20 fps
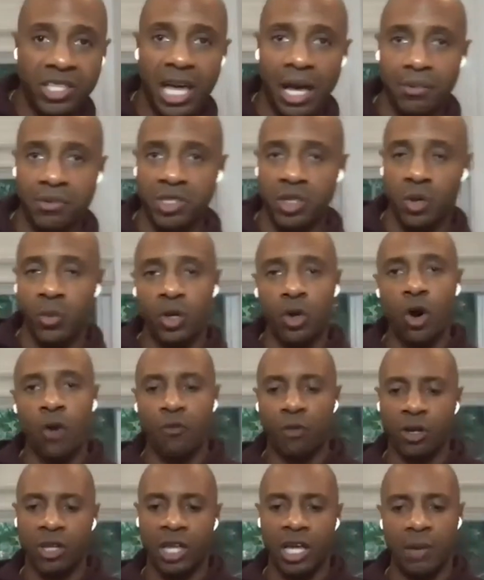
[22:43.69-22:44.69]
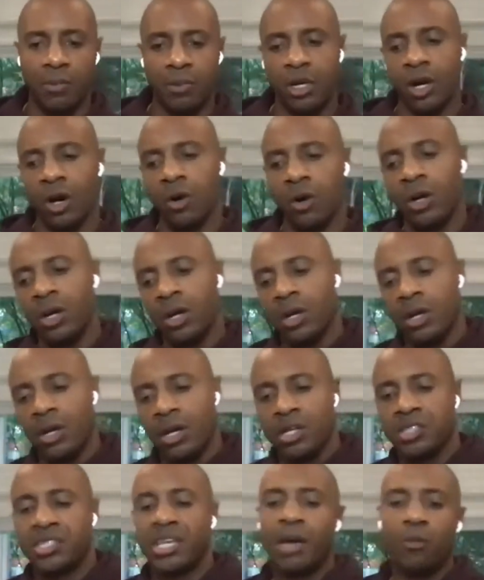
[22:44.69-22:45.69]
steps. So when you go up for a layup, you go,
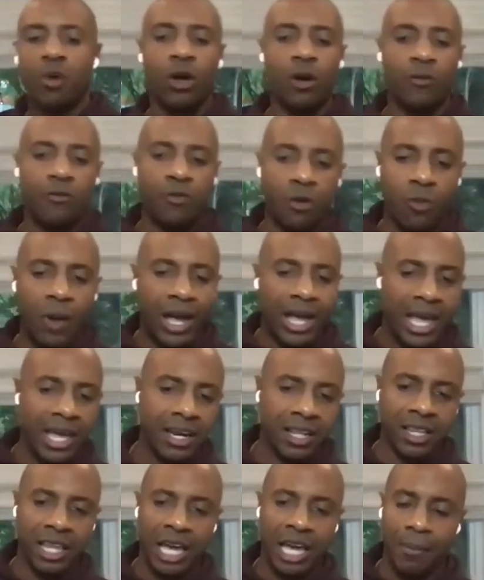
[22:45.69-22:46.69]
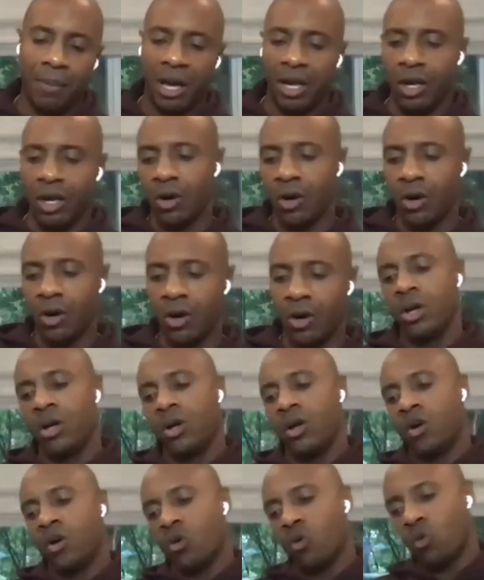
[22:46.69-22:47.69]
say I'm going up for right-handed layup. I go
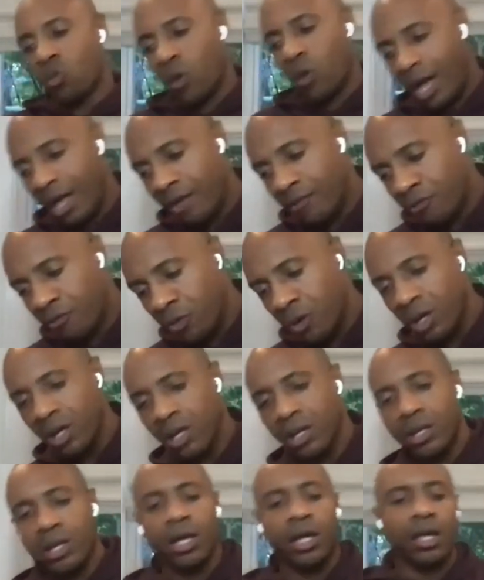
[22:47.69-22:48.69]
right foot,